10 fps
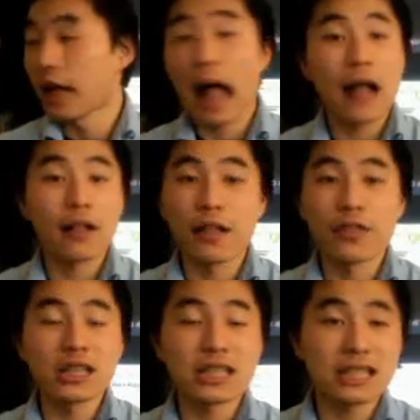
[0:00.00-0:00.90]

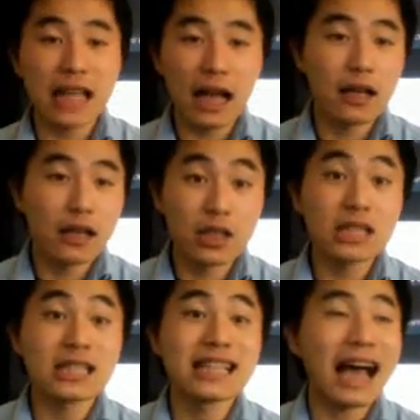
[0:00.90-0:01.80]
And this is
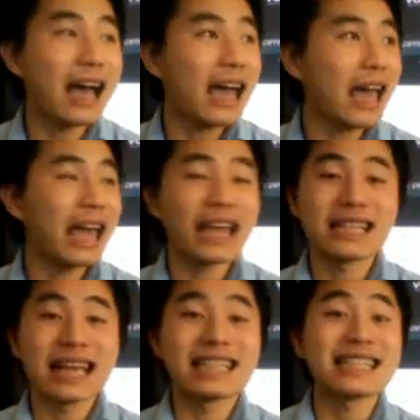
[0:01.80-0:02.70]
not a
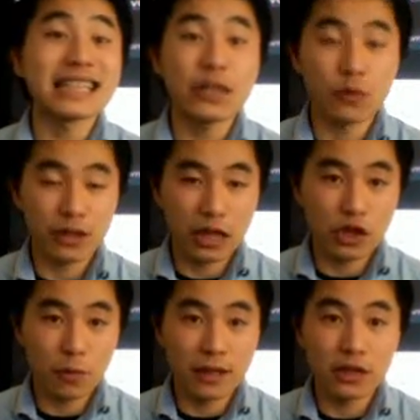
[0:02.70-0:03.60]
secret that
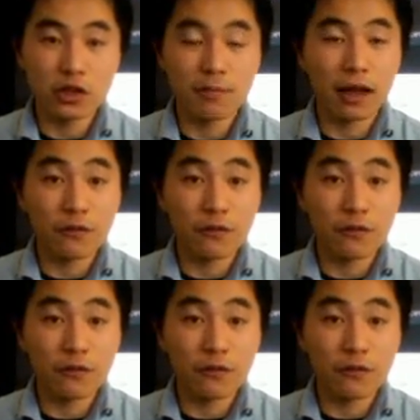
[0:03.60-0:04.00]
nobody knows about.